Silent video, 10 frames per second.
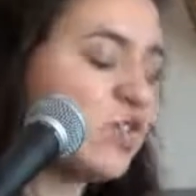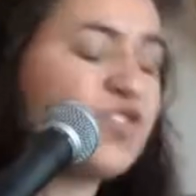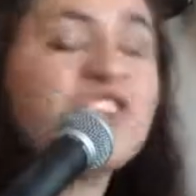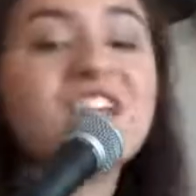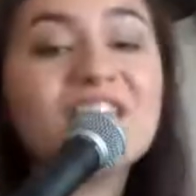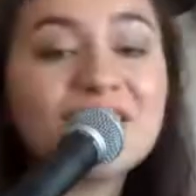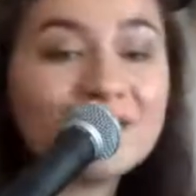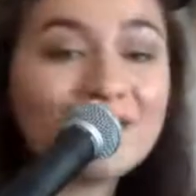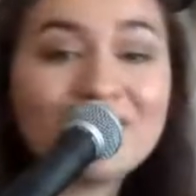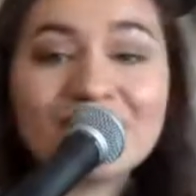
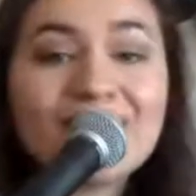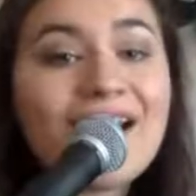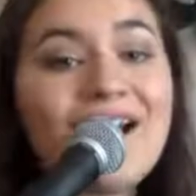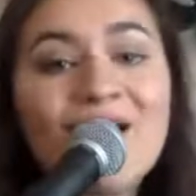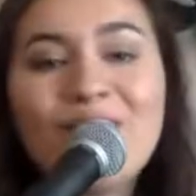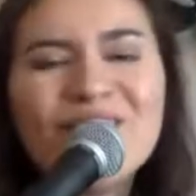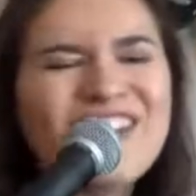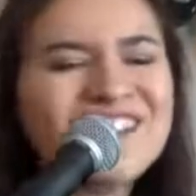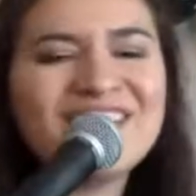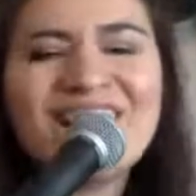feeling without
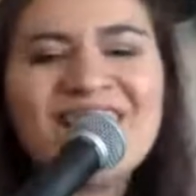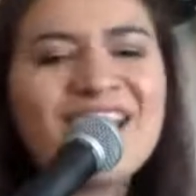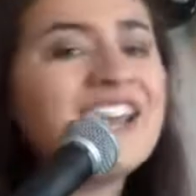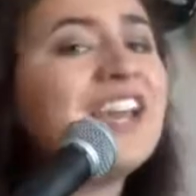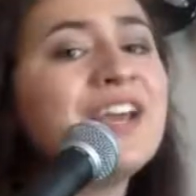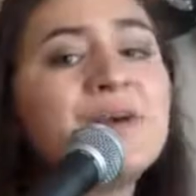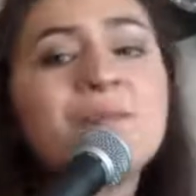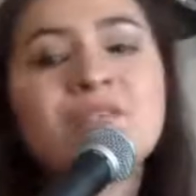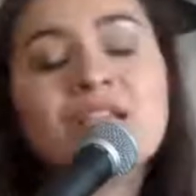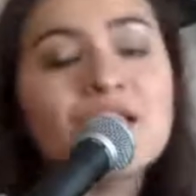a name,
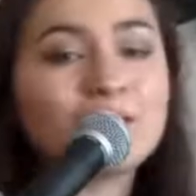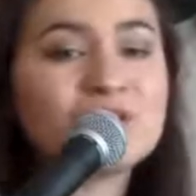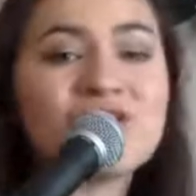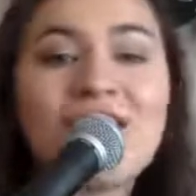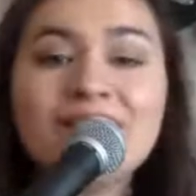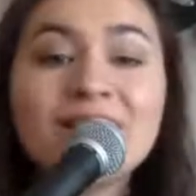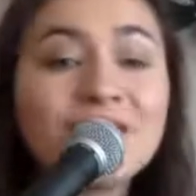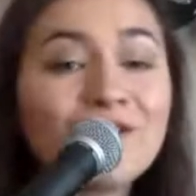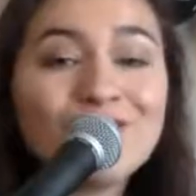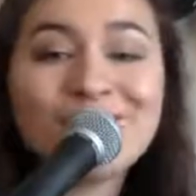trying to
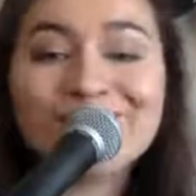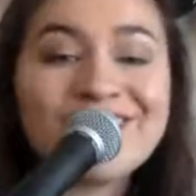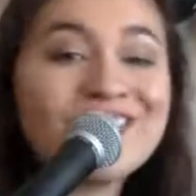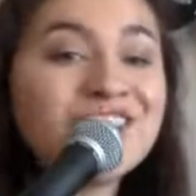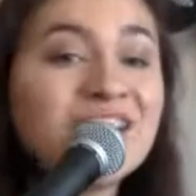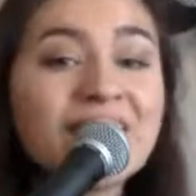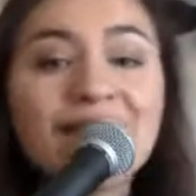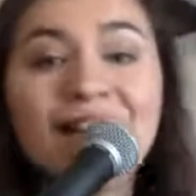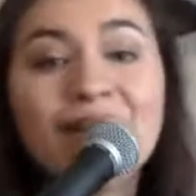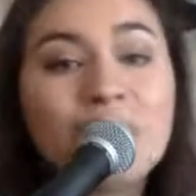fill
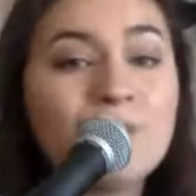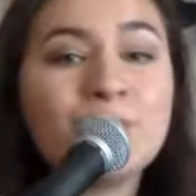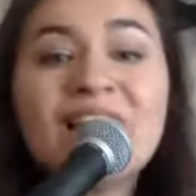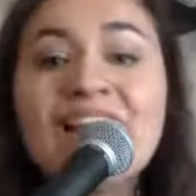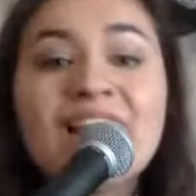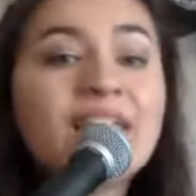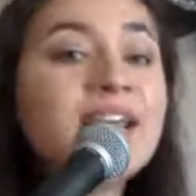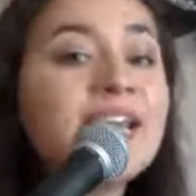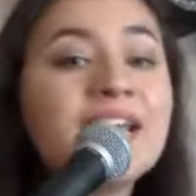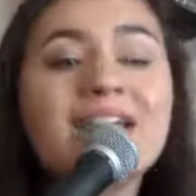in the
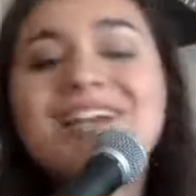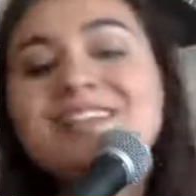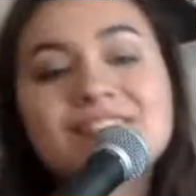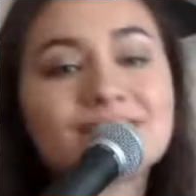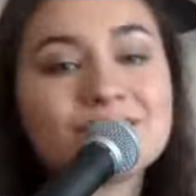blanks.